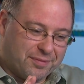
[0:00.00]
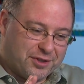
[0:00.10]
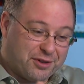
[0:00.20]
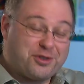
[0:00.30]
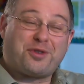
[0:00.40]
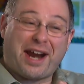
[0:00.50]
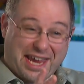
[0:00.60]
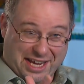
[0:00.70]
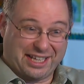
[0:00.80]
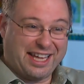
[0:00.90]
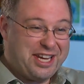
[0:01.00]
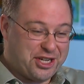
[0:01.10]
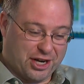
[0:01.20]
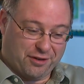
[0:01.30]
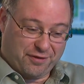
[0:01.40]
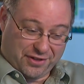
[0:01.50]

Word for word: sort of triangulation of